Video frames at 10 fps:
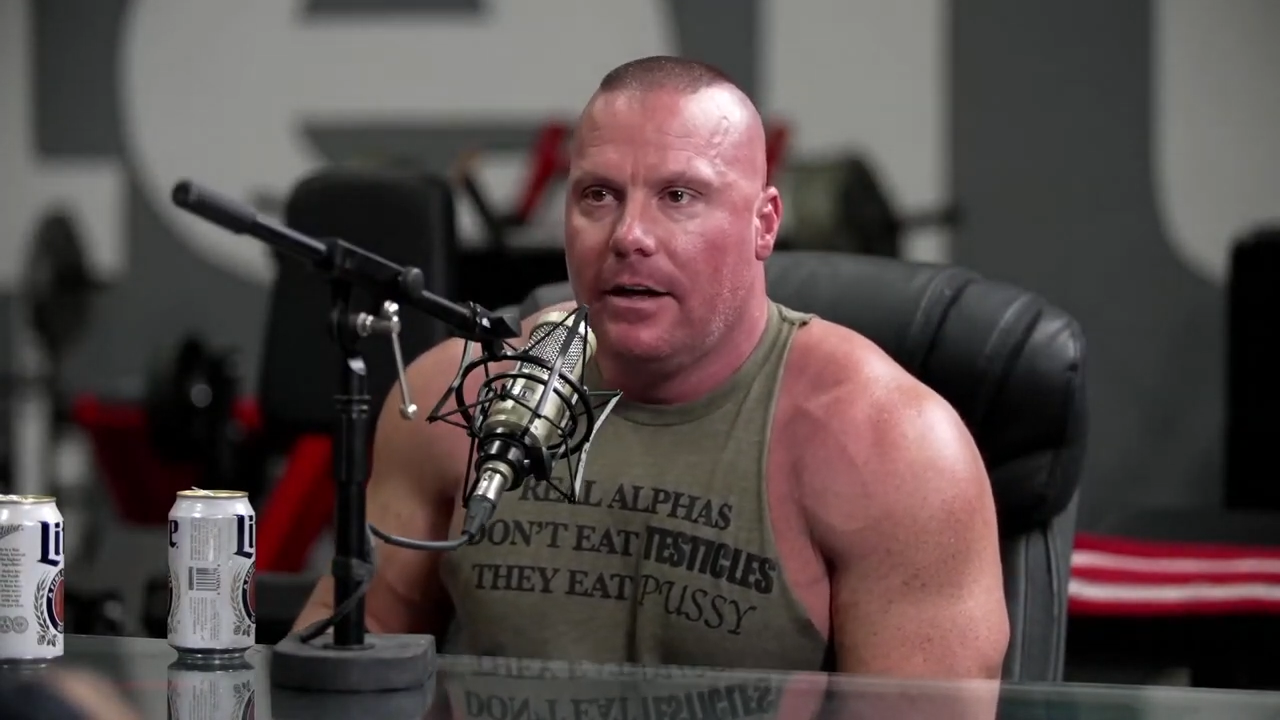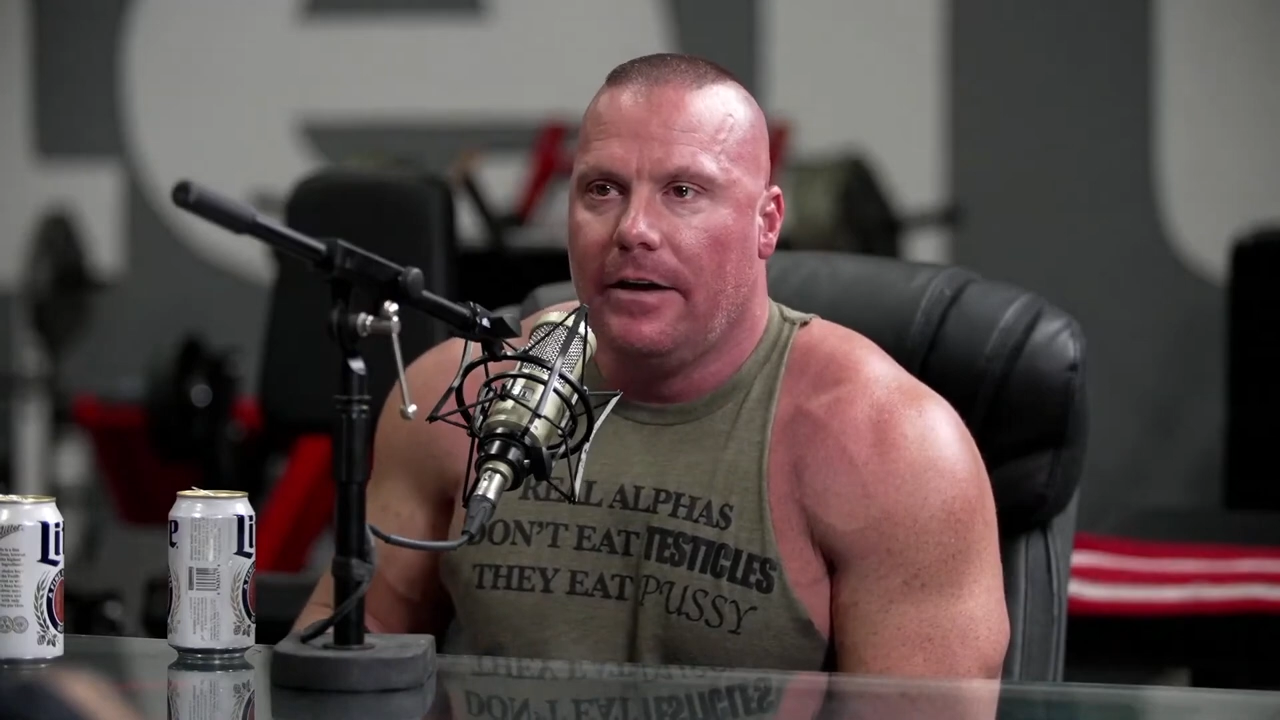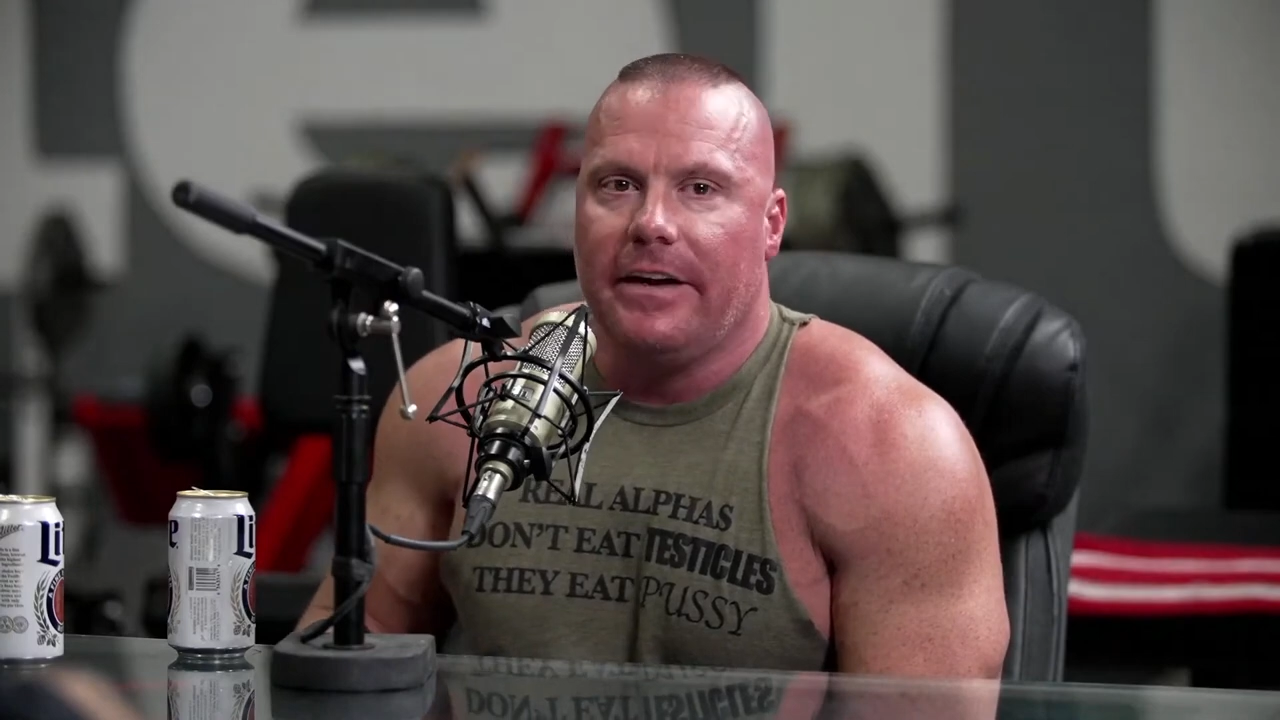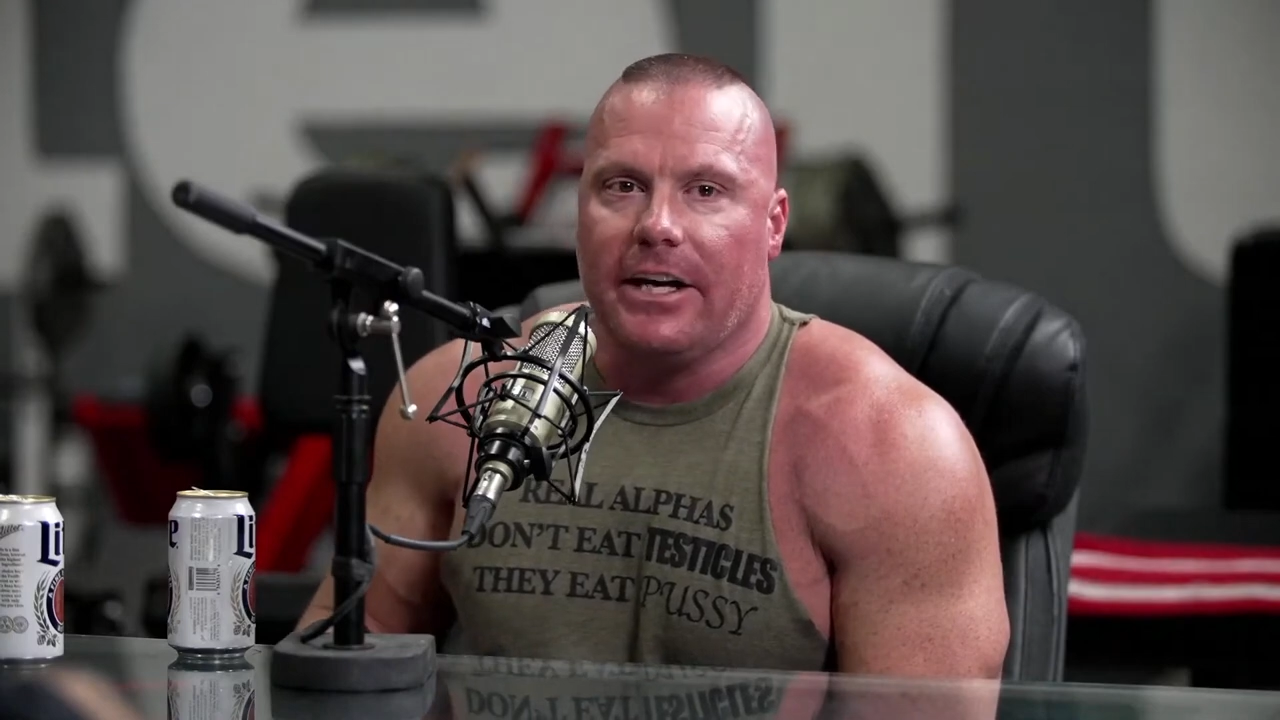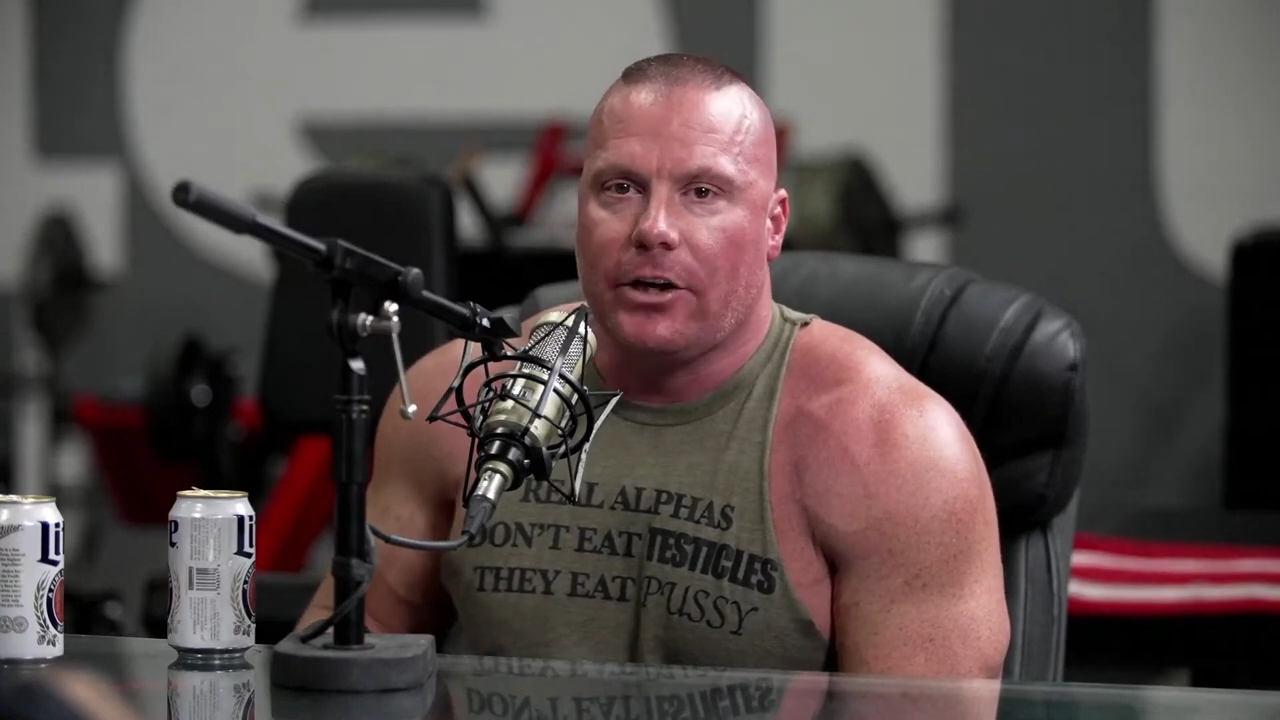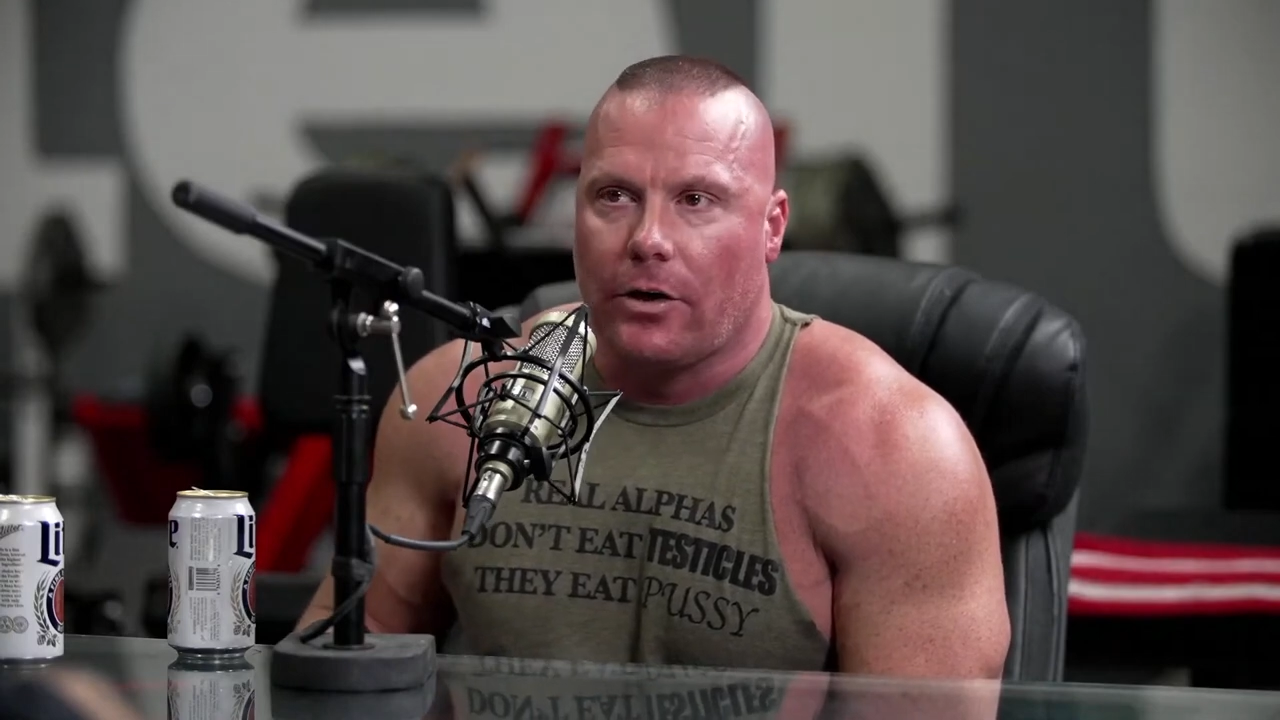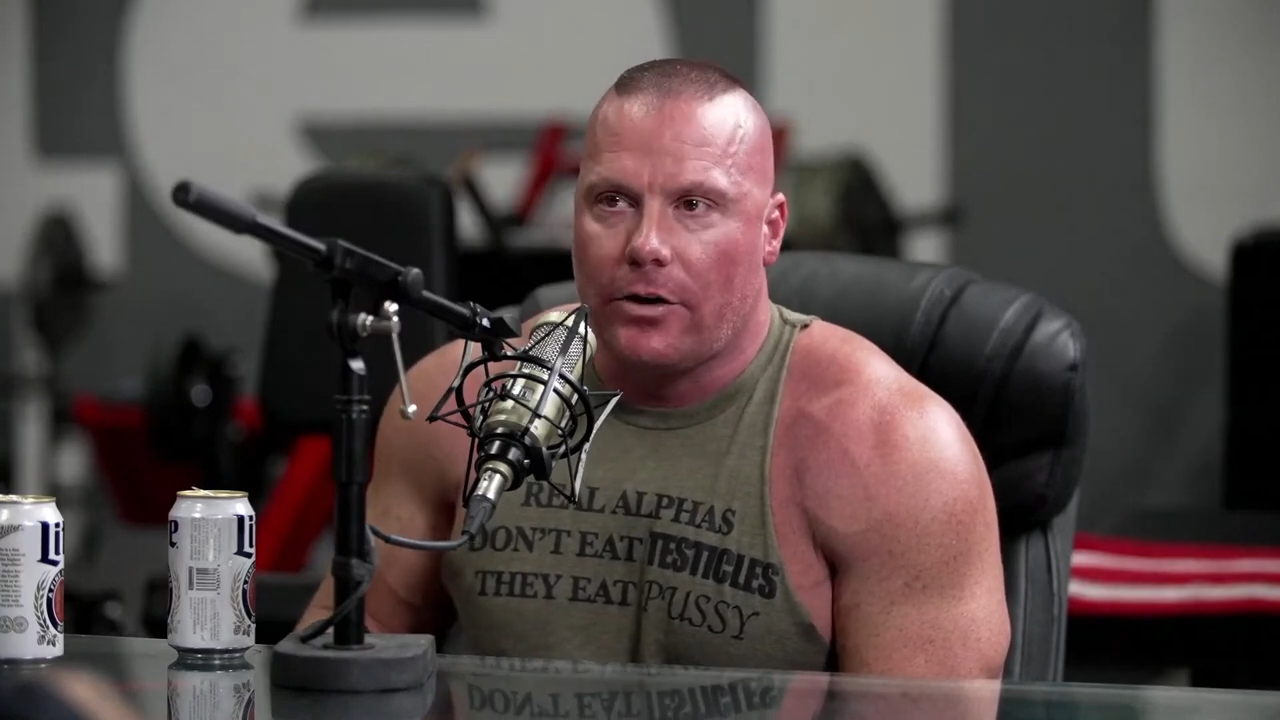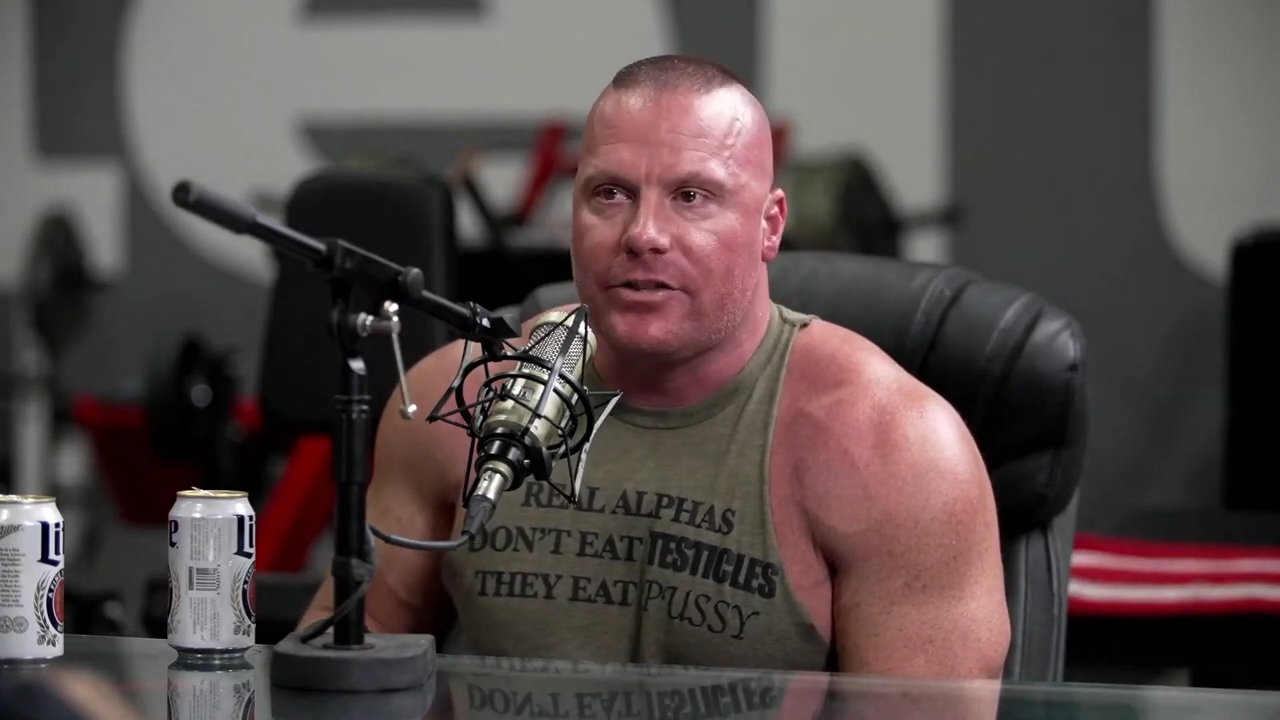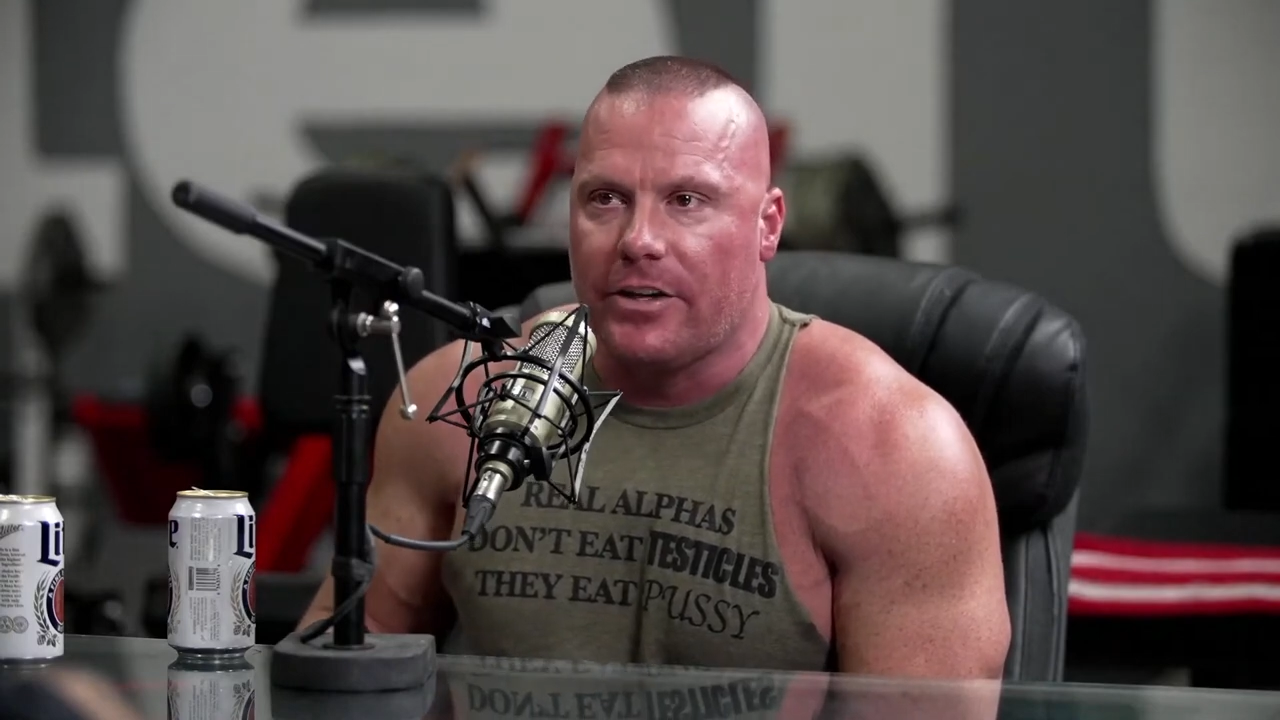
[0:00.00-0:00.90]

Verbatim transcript: and then he cursed